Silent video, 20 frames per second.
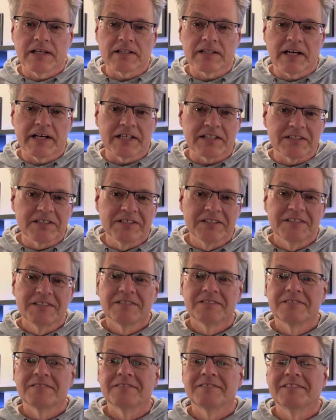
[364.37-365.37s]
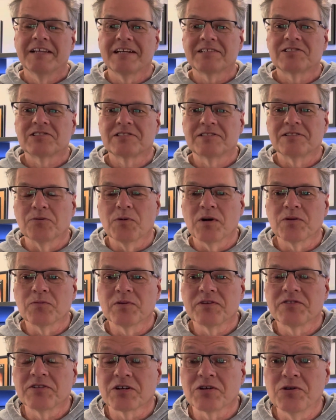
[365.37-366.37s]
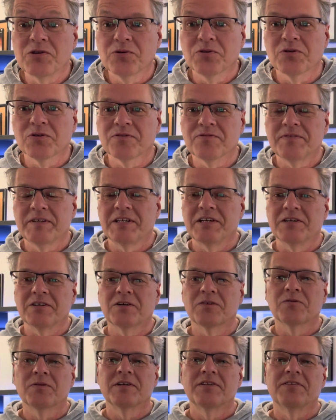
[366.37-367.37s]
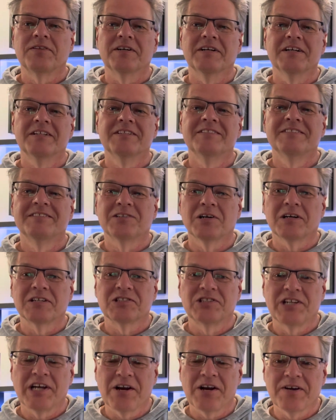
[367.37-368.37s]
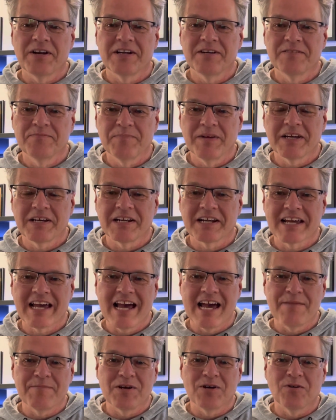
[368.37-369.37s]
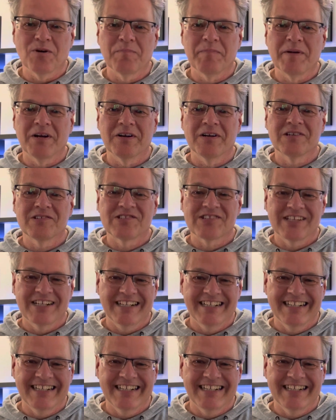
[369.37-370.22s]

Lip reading: Light." That's the one with the cool video with Don Cherry making a cameo appearance.